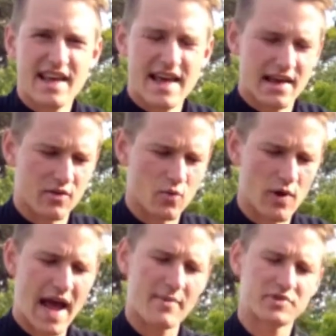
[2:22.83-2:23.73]
And
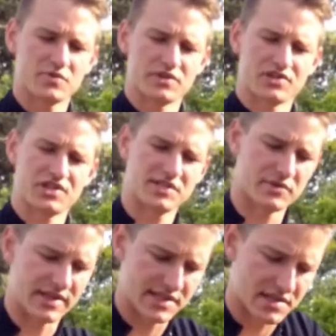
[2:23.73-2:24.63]
what happens with a shin
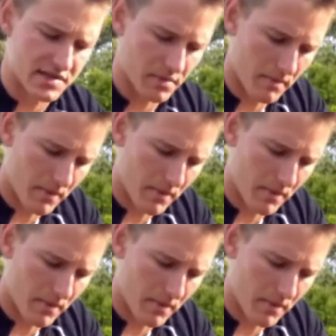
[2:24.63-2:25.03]
splint is the